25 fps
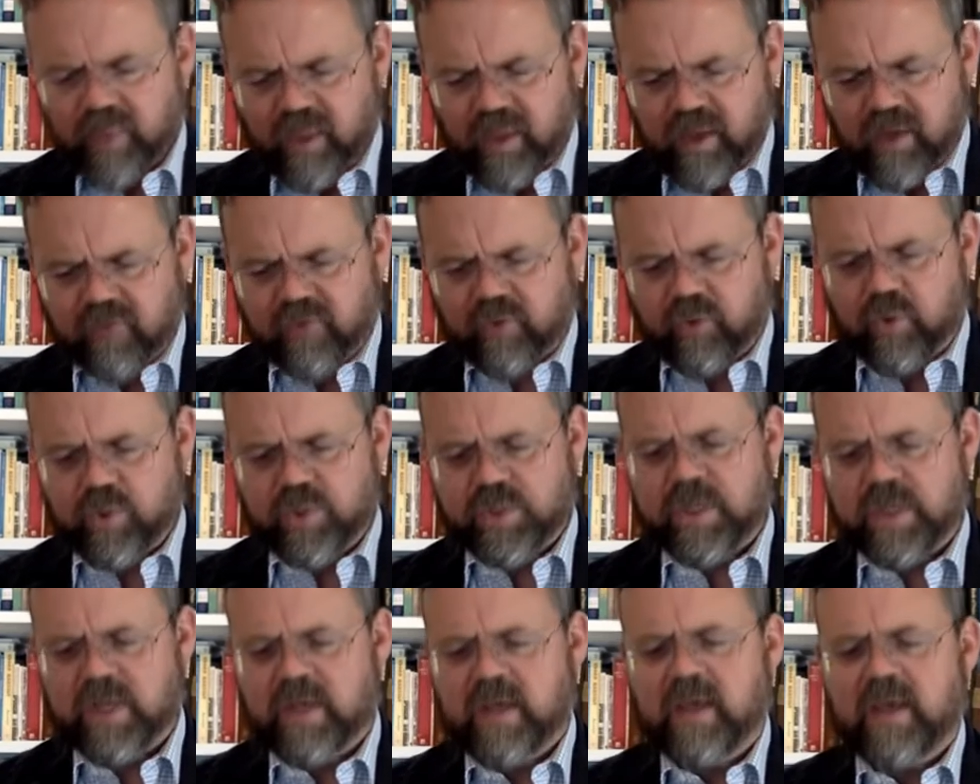And of
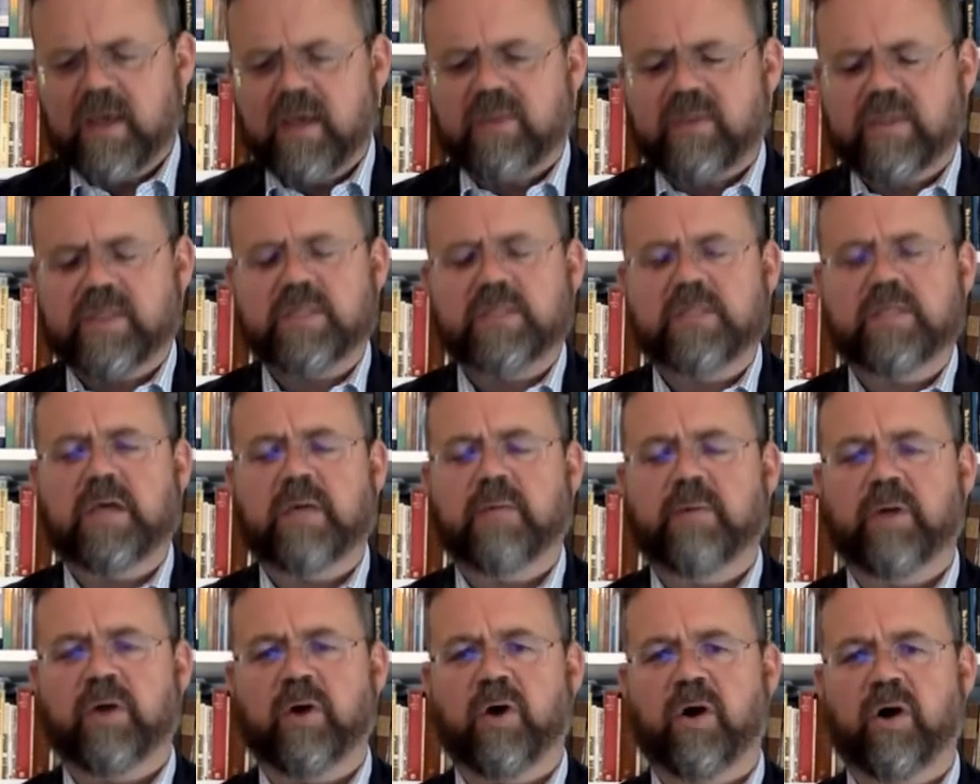course, this is
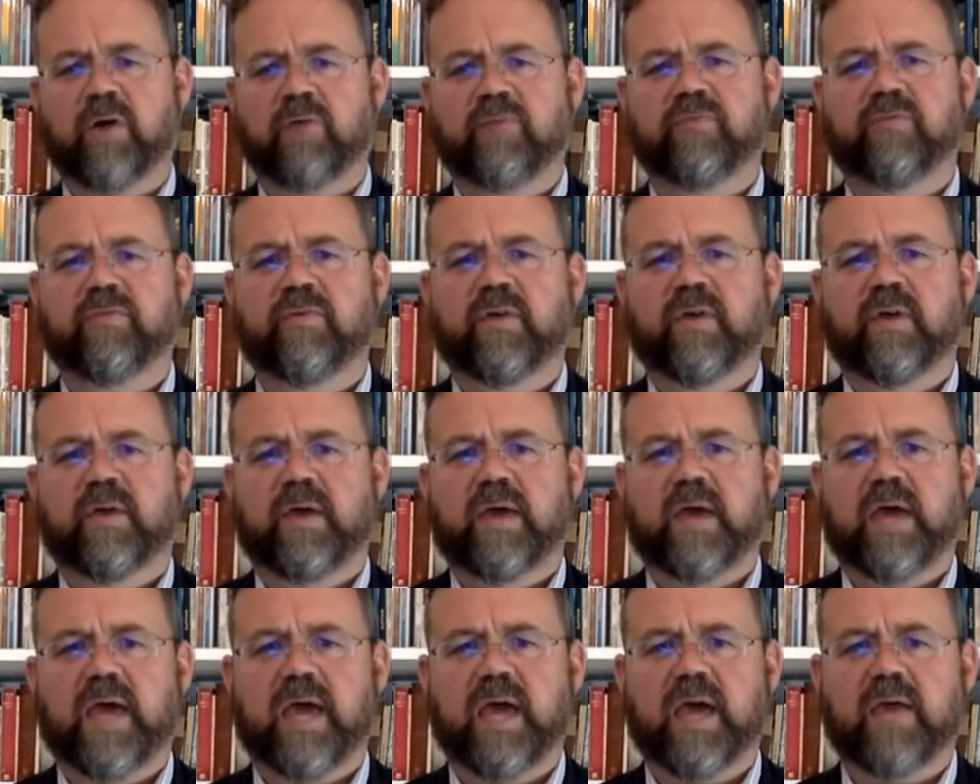coming off
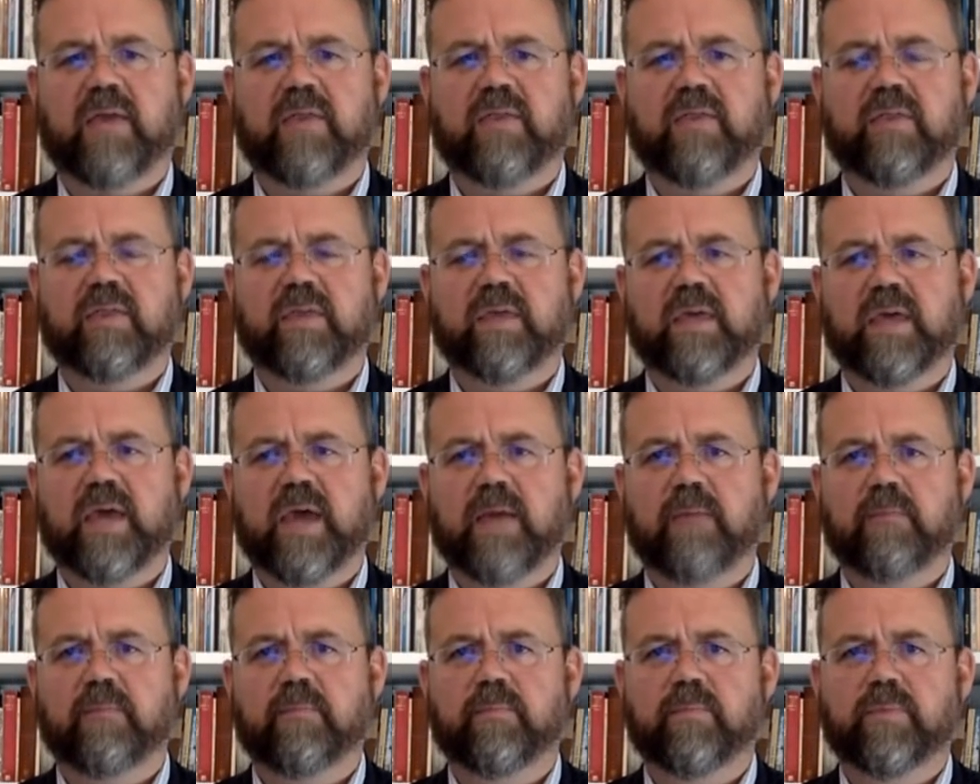uh, the,
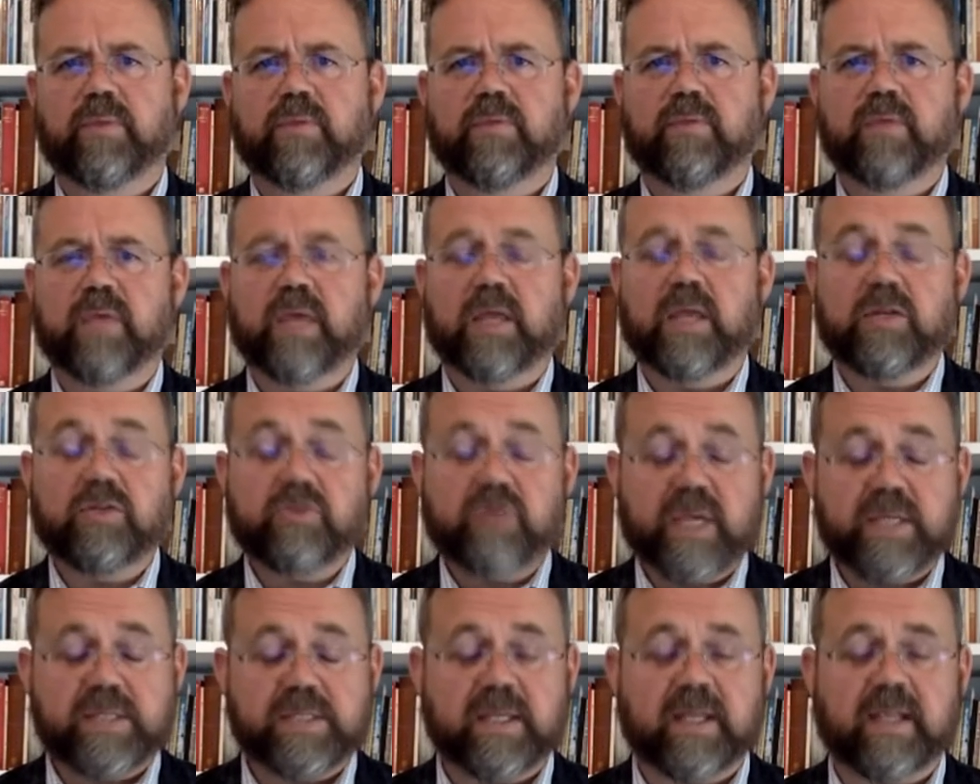um, the, the
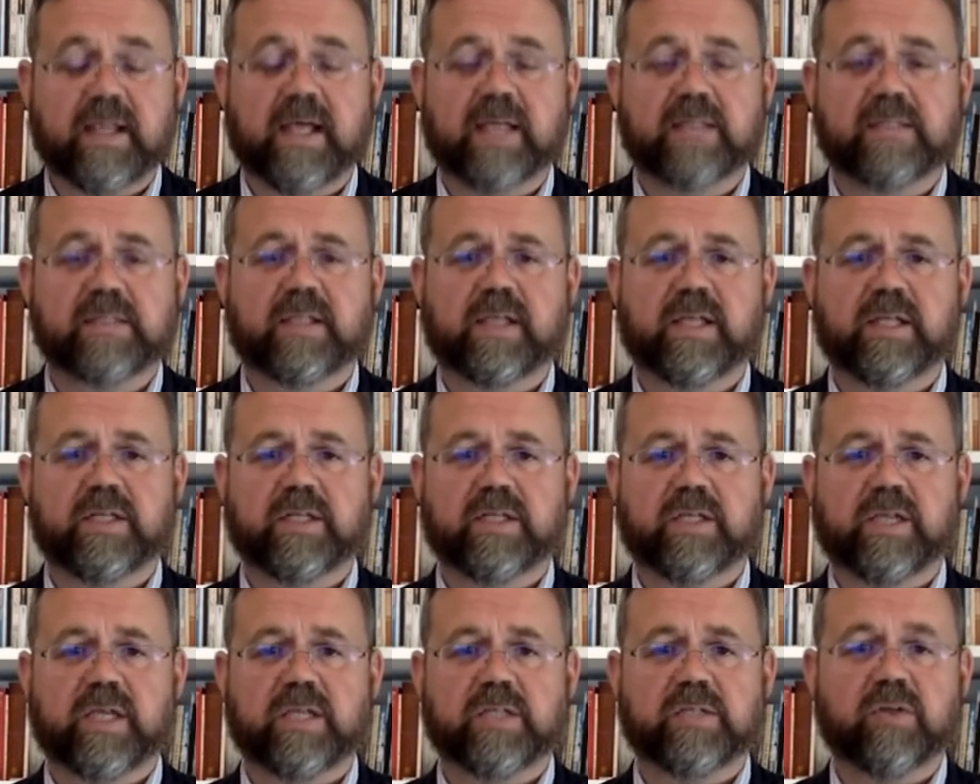interest in classical
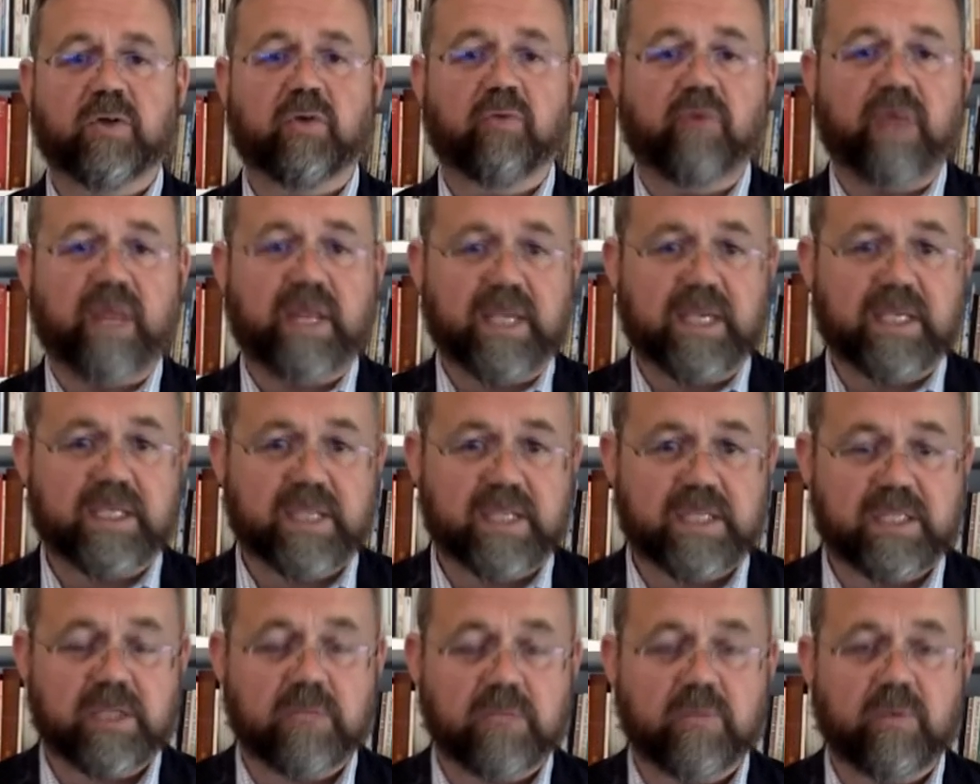education that already
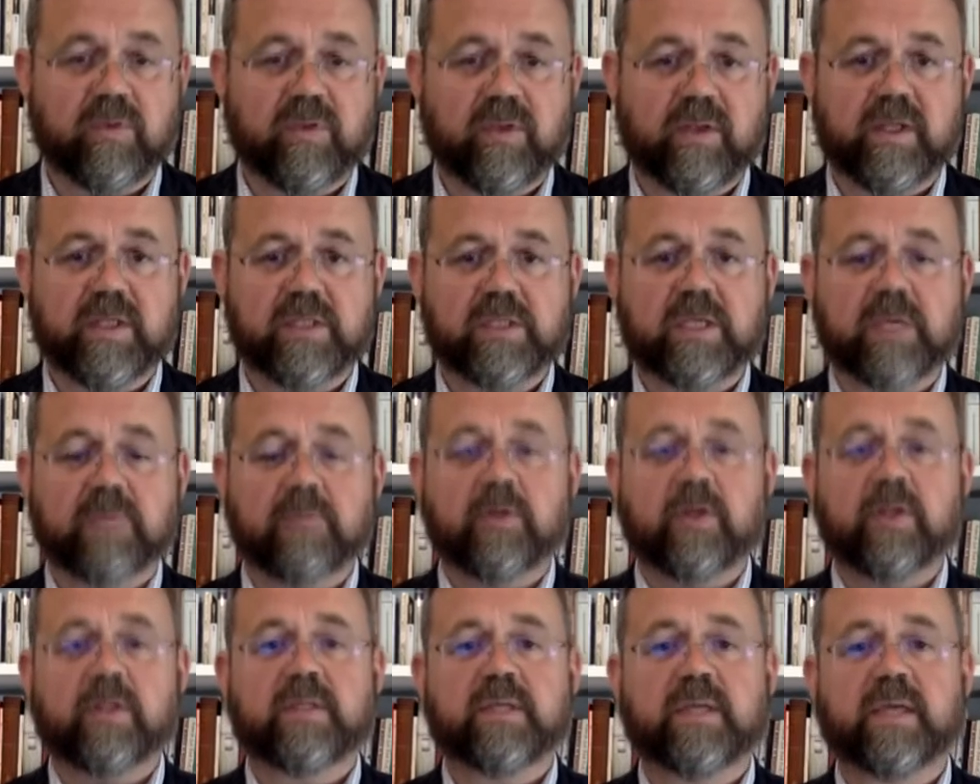existed within this
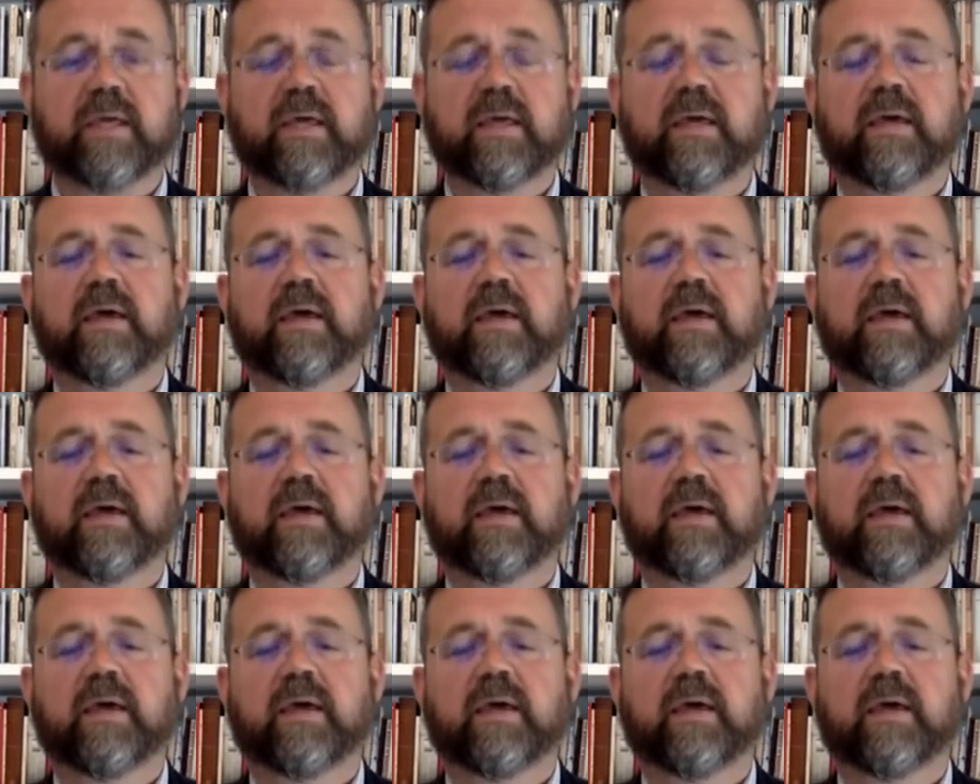community.